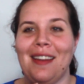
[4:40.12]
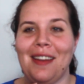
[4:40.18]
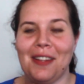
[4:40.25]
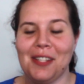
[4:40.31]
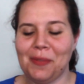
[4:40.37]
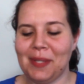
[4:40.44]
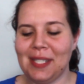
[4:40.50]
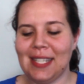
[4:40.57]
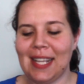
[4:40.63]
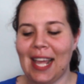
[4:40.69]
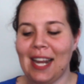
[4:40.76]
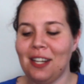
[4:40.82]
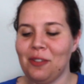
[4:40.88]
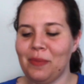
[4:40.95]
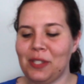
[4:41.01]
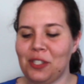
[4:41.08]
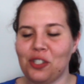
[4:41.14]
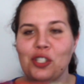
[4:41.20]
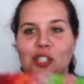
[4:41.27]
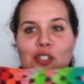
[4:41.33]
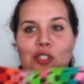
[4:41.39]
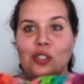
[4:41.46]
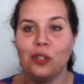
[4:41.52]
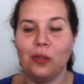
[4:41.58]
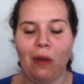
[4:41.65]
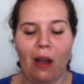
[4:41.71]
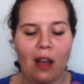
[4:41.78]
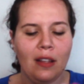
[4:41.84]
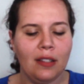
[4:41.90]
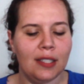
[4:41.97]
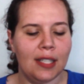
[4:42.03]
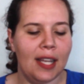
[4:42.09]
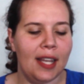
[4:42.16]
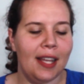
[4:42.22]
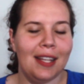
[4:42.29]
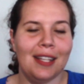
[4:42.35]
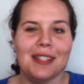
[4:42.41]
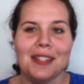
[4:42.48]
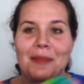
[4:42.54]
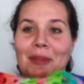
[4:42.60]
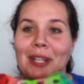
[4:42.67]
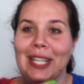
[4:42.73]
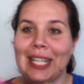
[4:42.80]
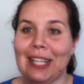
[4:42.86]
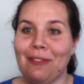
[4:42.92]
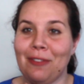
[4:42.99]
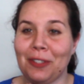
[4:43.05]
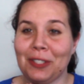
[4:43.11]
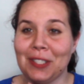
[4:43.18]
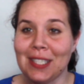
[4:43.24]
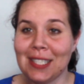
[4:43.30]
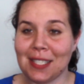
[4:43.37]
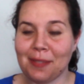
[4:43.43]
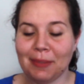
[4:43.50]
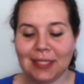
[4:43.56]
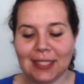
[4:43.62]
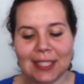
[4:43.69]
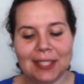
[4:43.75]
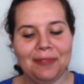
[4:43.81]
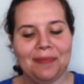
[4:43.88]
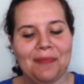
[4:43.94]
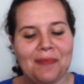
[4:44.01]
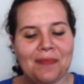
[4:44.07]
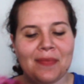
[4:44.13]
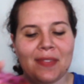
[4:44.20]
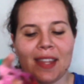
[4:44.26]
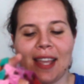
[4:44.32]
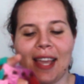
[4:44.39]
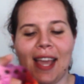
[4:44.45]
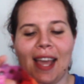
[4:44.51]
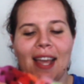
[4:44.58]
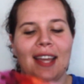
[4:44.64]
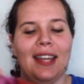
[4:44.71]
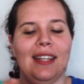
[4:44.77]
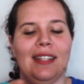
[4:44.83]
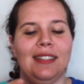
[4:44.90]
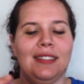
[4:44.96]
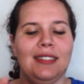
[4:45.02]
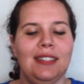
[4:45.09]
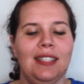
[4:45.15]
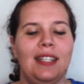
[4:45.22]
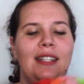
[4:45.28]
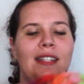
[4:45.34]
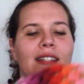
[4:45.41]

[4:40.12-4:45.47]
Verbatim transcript: last winter, and it was just too hot. So I'm looking forward to this winter. And